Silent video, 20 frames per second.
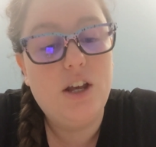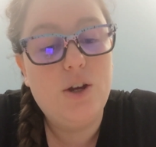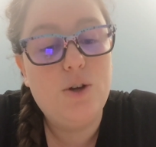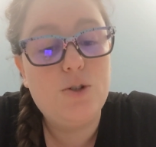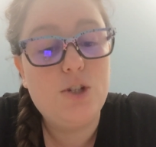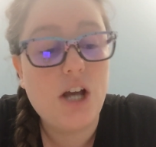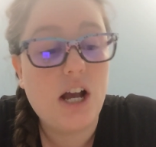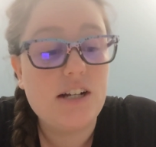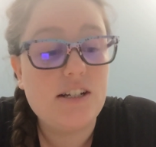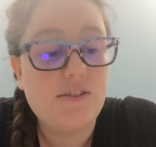who
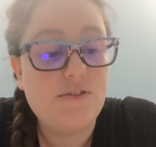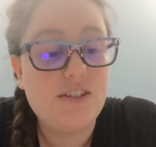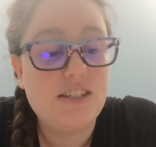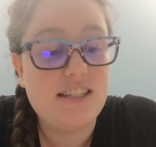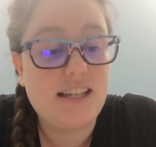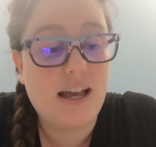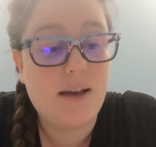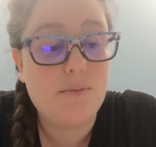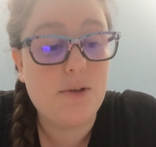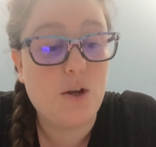talked of his
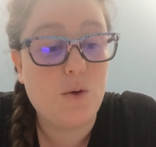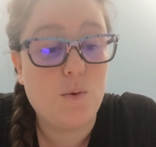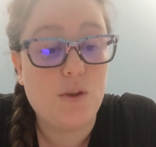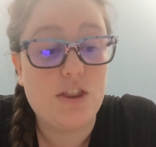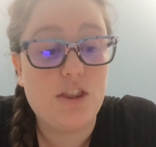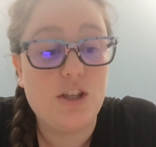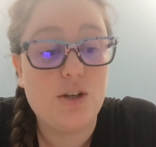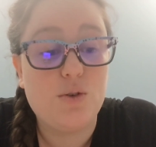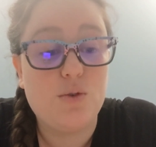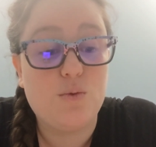coming
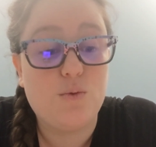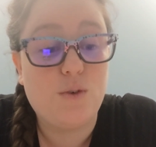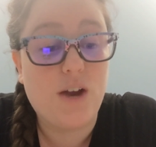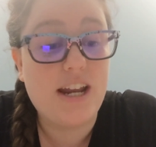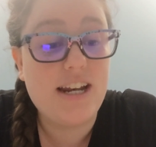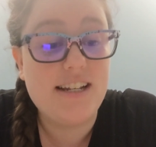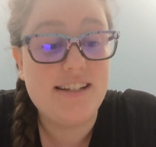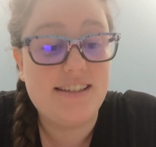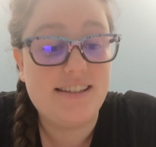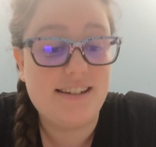with the
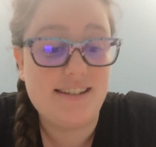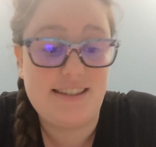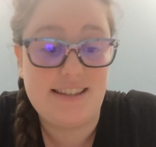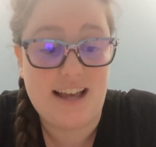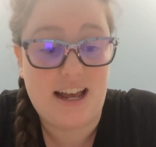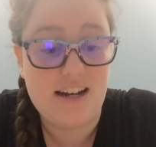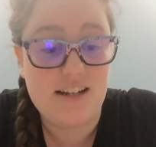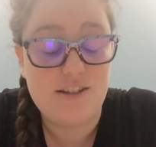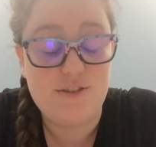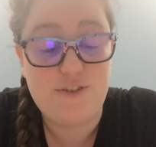greatest
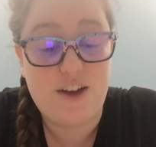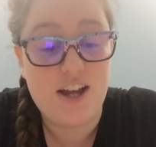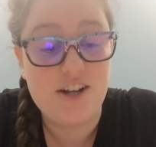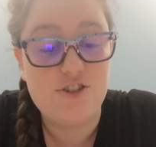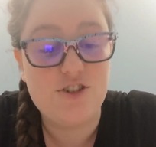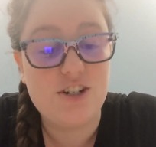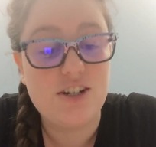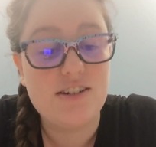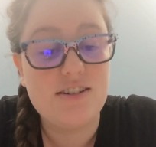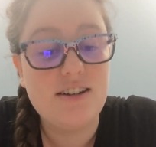
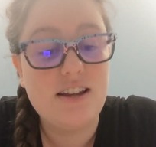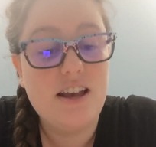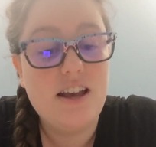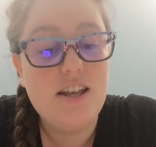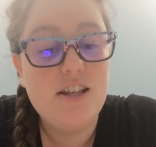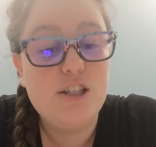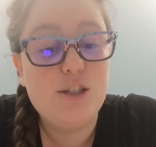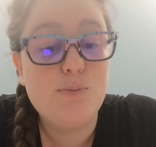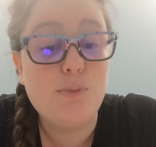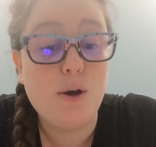satisfaction,
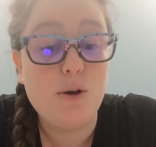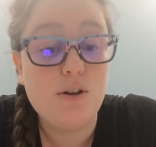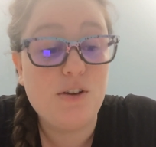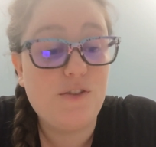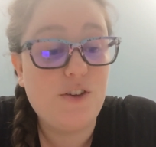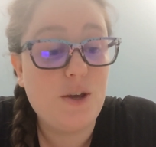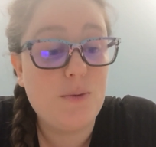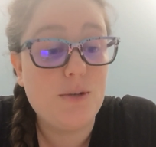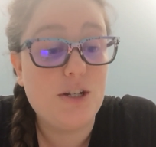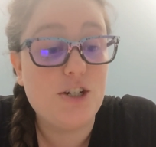spoke
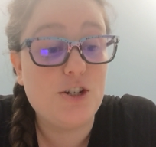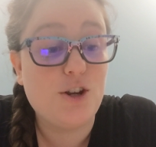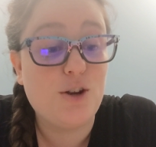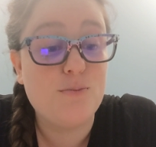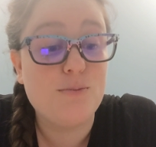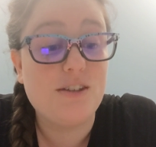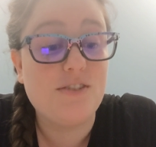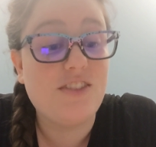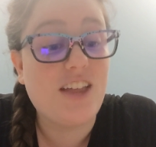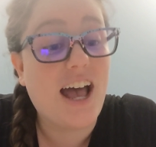of him in
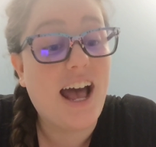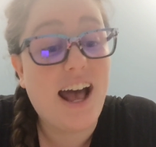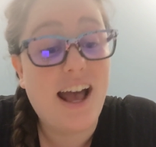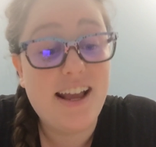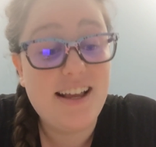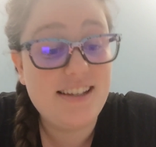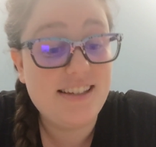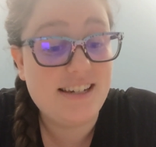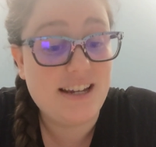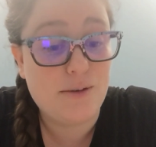terms of the
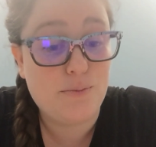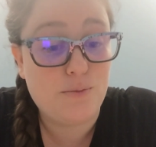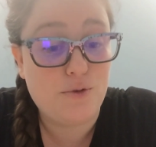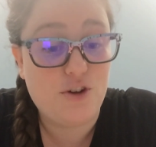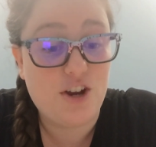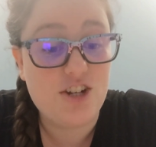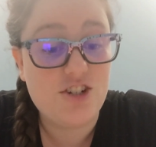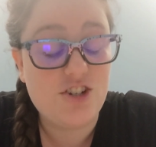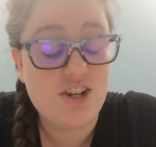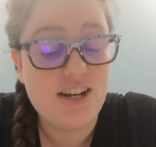highest
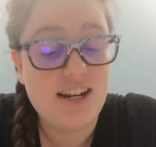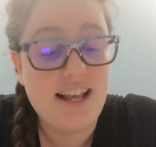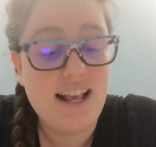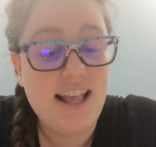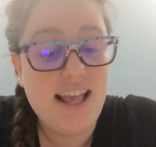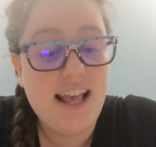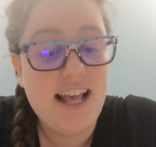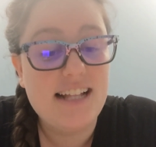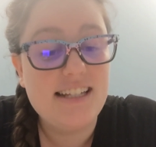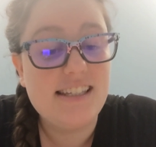admiration,
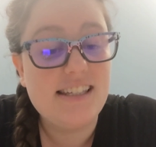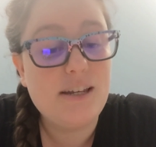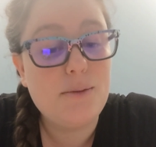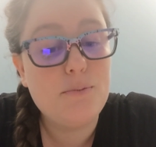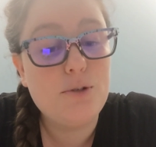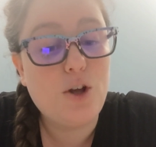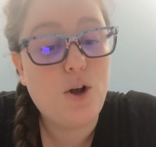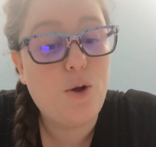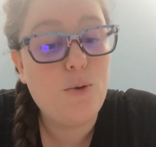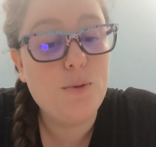and
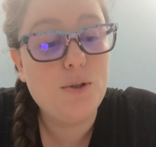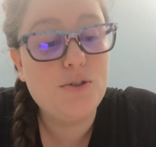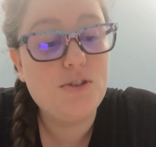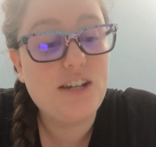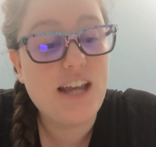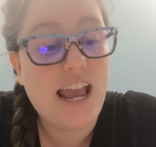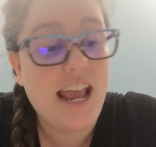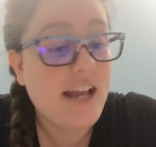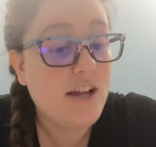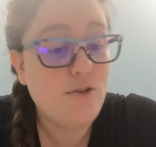seemed
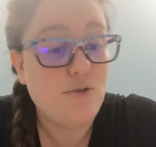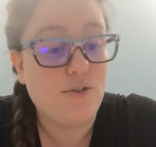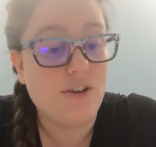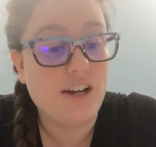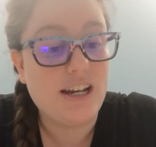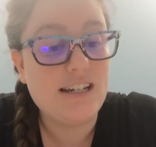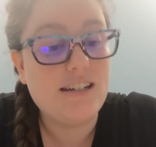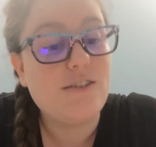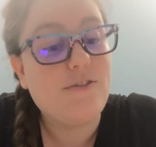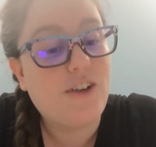almost
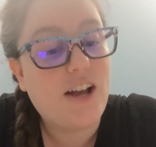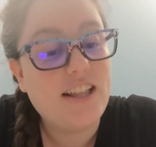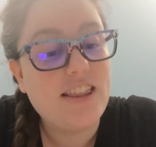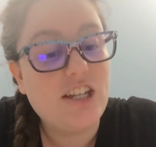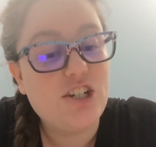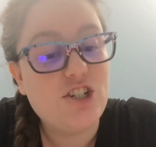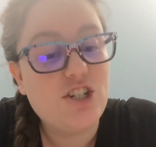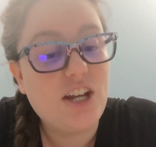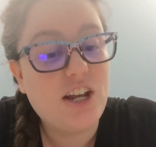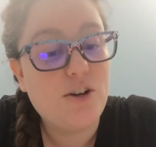angry to find
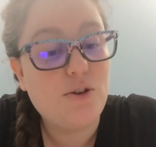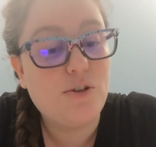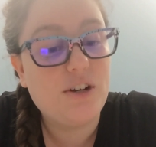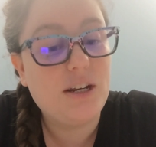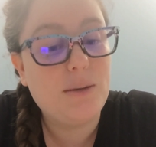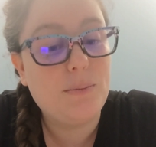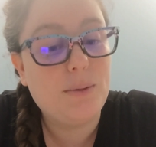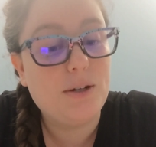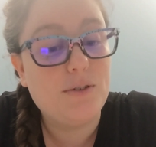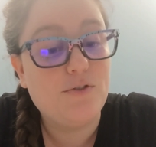that she had
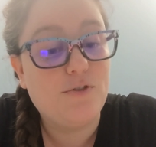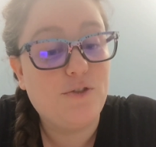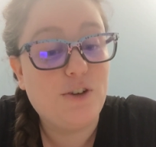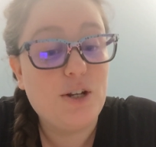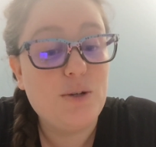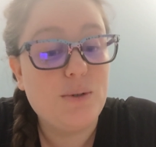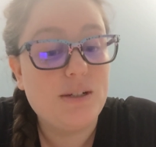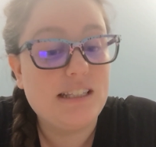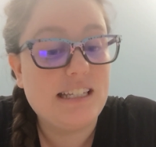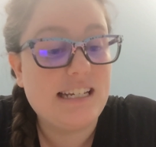already been
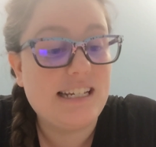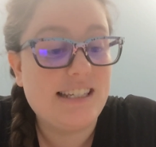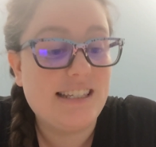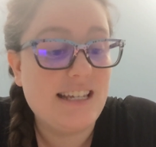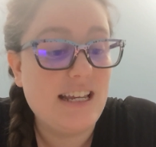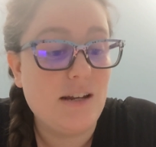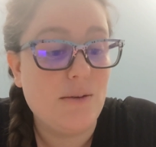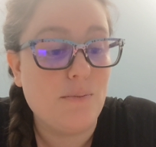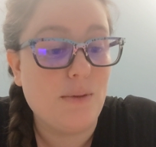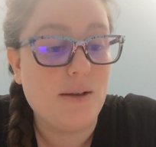frequently
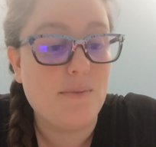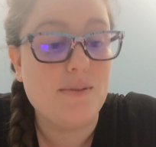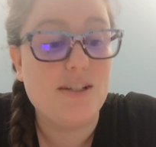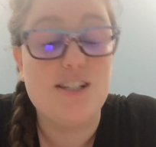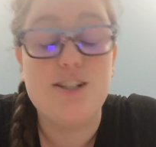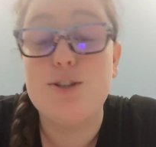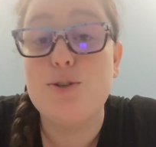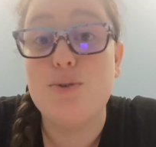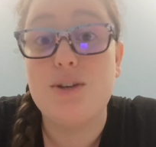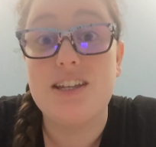seen by
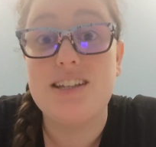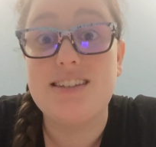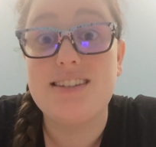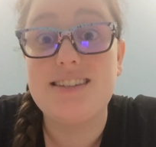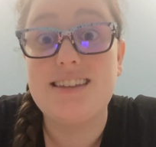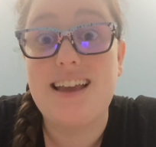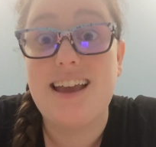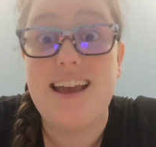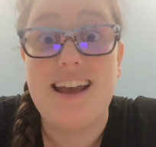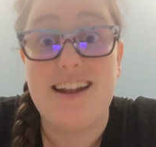Miss
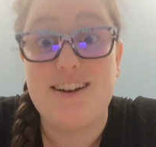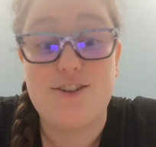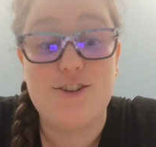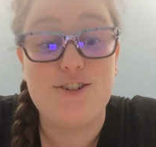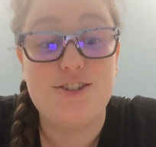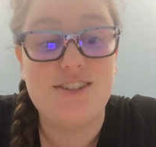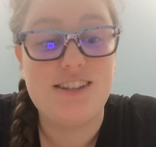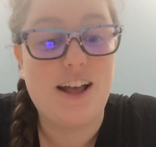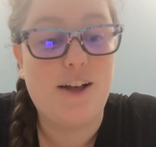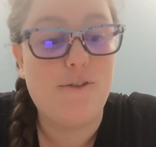Lucas and
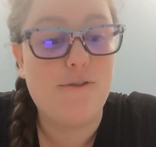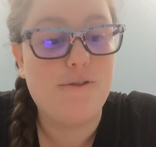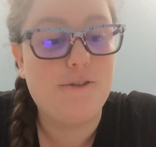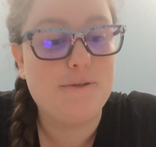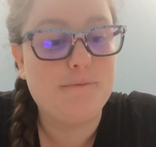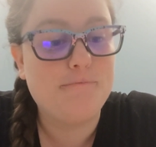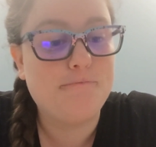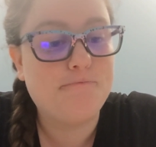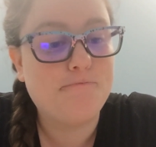herself.